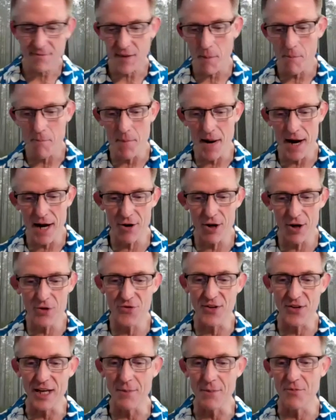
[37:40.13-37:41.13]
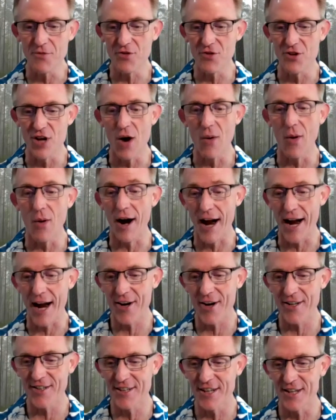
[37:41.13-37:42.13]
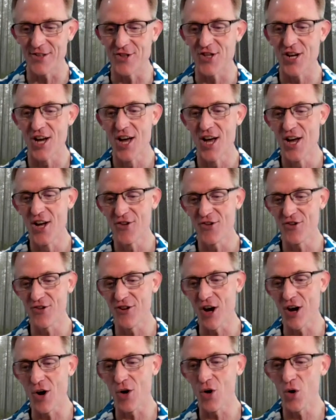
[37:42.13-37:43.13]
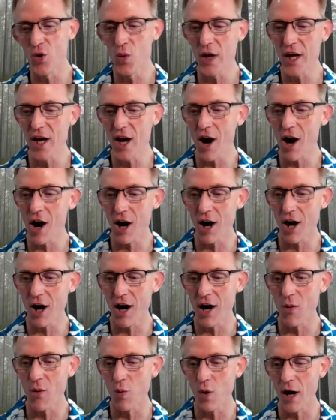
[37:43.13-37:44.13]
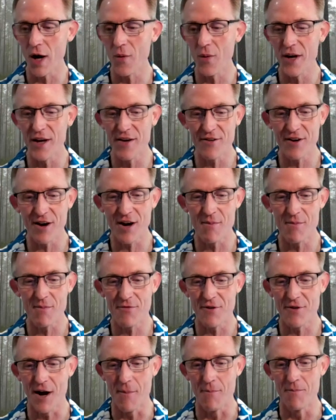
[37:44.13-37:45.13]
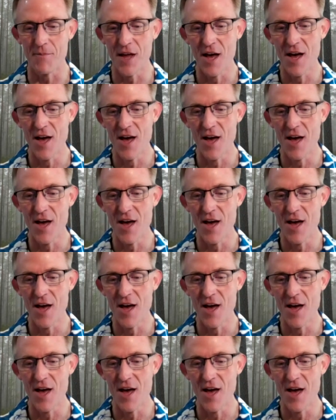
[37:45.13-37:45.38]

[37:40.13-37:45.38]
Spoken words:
marrow deep, to know our heritage, to know who we are and where we have come from.